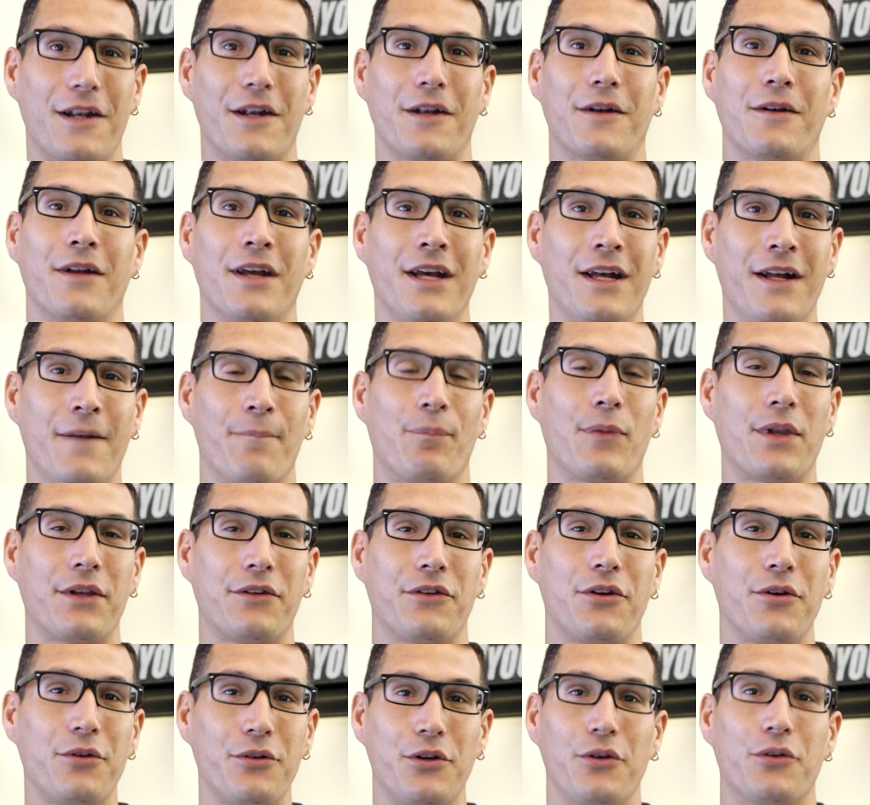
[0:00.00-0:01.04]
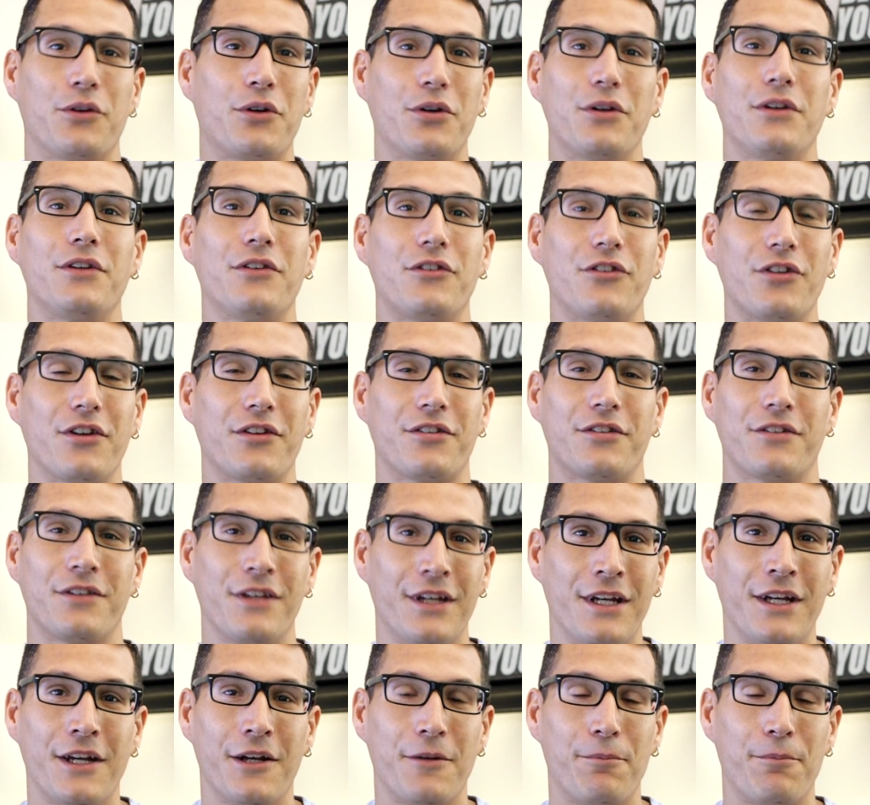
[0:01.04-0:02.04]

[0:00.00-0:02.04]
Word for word: And and you, you couldn't just,